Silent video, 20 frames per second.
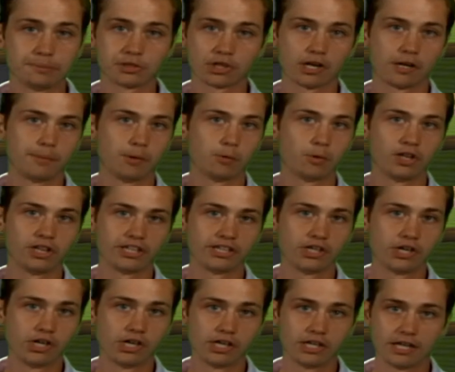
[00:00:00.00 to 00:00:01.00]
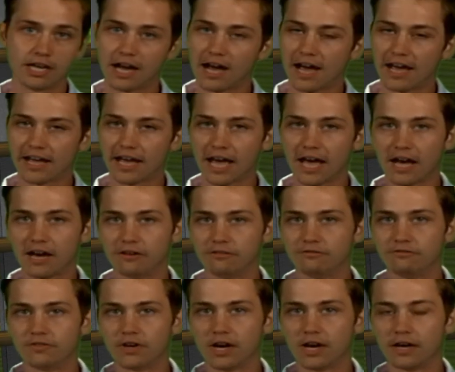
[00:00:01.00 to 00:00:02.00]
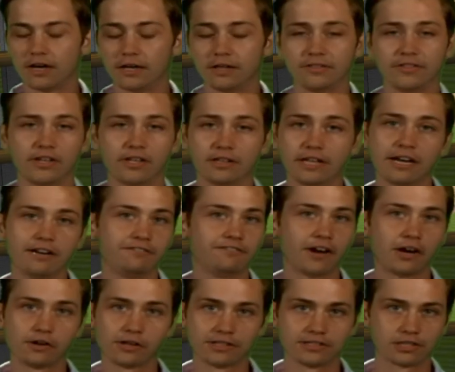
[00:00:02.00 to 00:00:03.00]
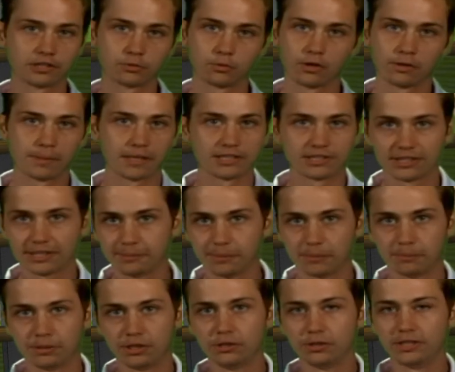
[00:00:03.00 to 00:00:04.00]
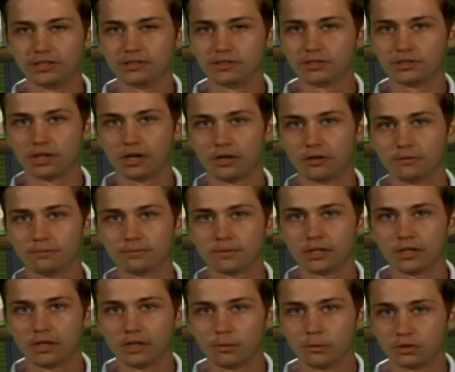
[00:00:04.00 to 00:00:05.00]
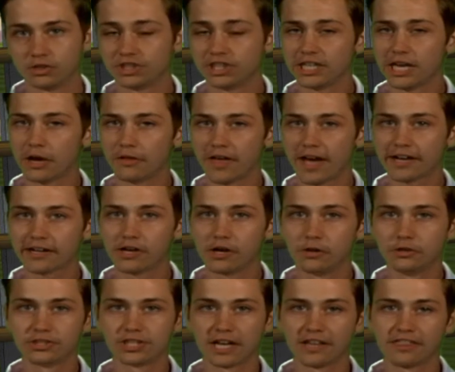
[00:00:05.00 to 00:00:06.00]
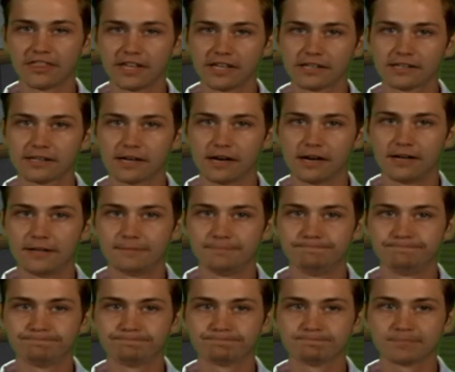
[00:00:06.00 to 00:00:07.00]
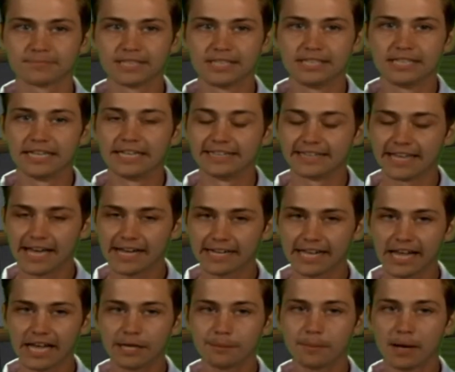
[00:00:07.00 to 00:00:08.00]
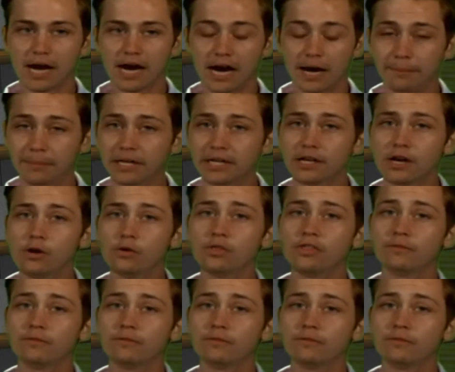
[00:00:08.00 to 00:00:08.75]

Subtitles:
are going to be really good. I have the Atlanta Falcons as one of my sleeping beauties, so we'll see how that goes. I think in that game, I'm gonna go